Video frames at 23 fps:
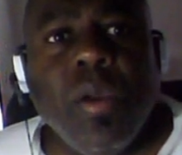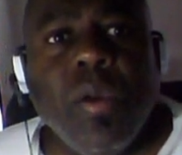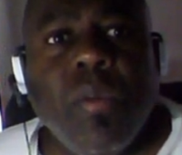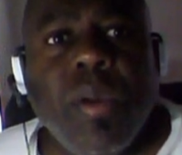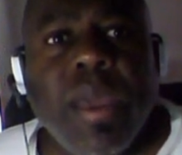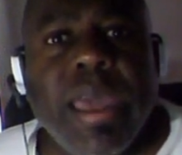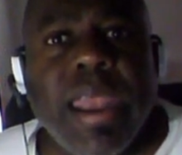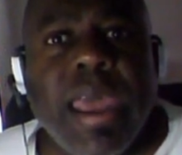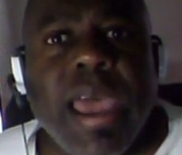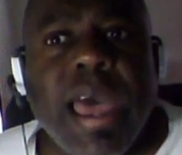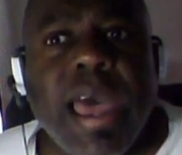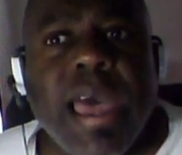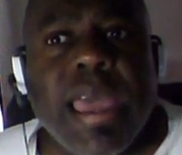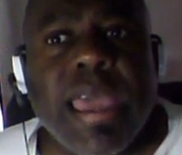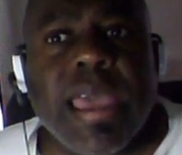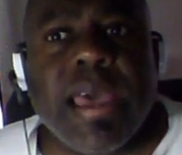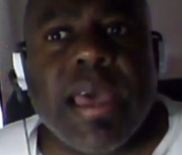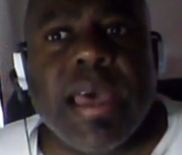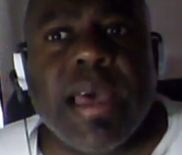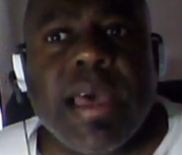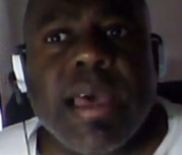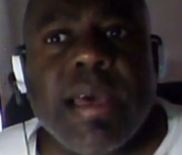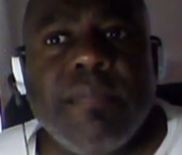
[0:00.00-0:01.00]
when
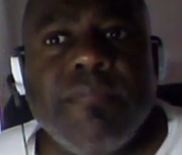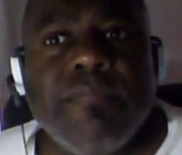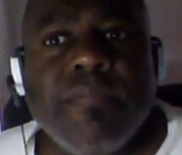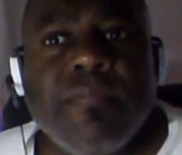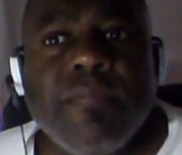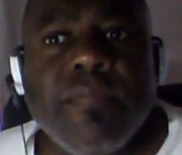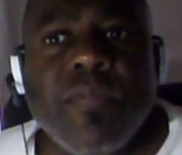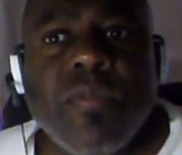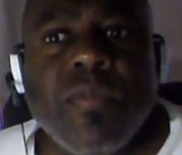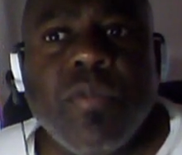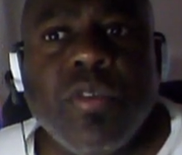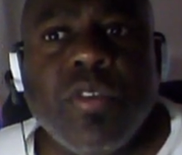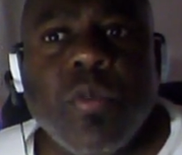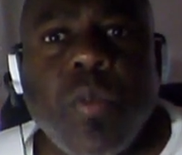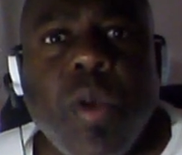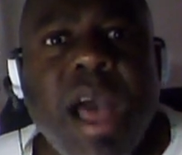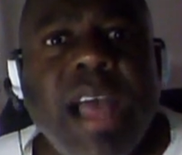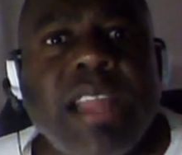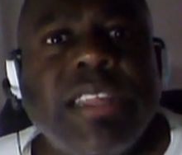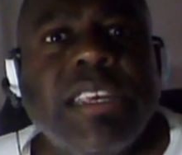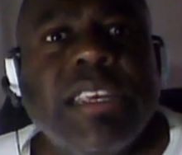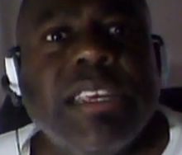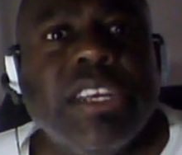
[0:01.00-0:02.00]
I um, was
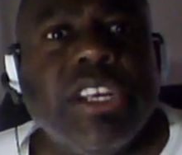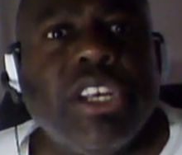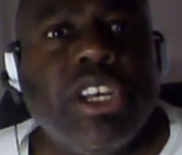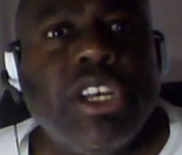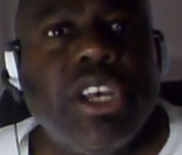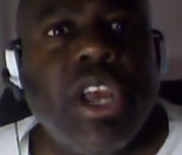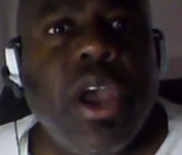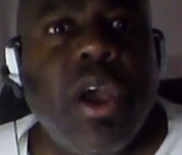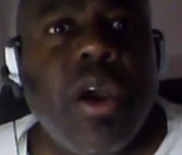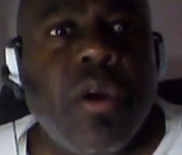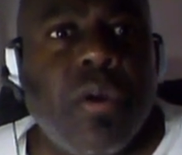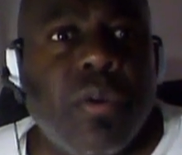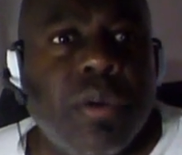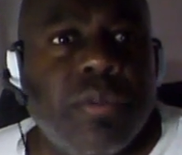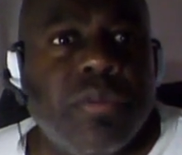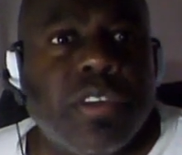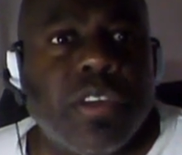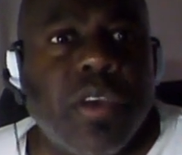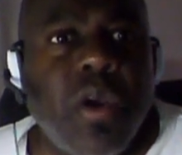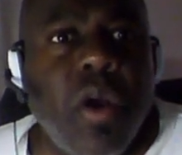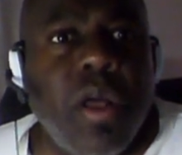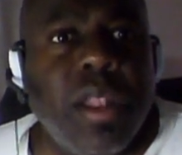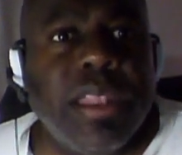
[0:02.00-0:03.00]
watching a show. It
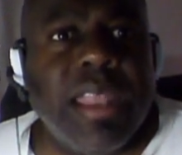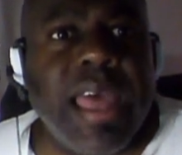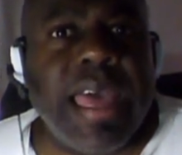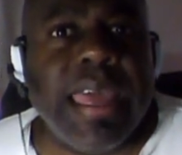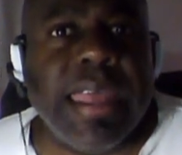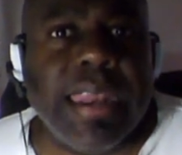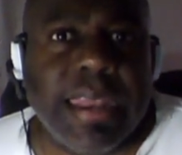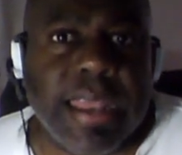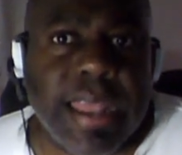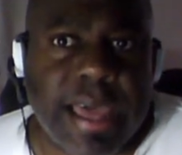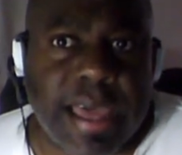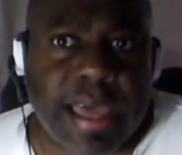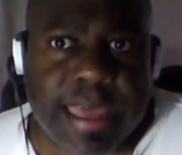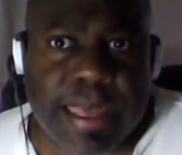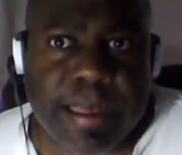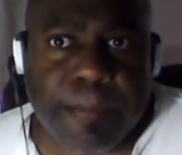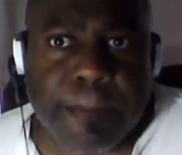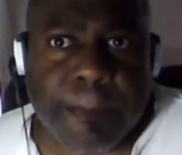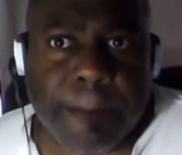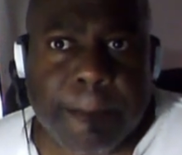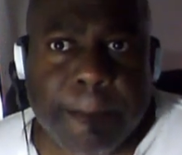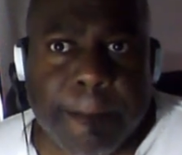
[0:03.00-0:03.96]
was called Nightline.